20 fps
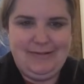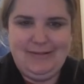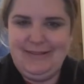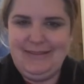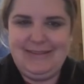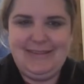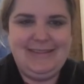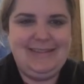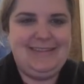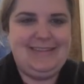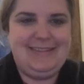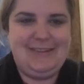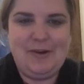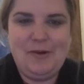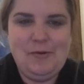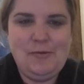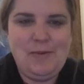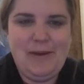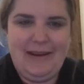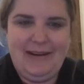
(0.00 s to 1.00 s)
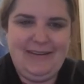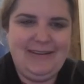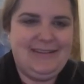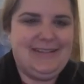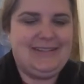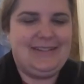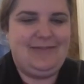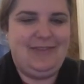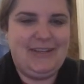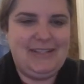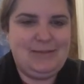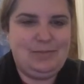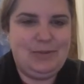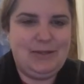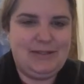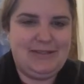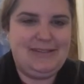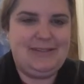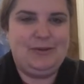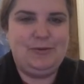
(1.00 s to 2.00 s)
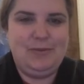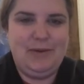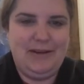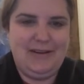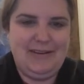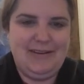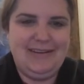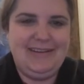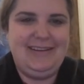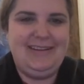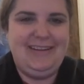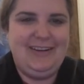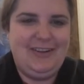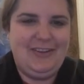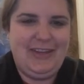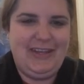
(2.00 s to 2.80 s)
and this is so weird because Facebook's so weird, and you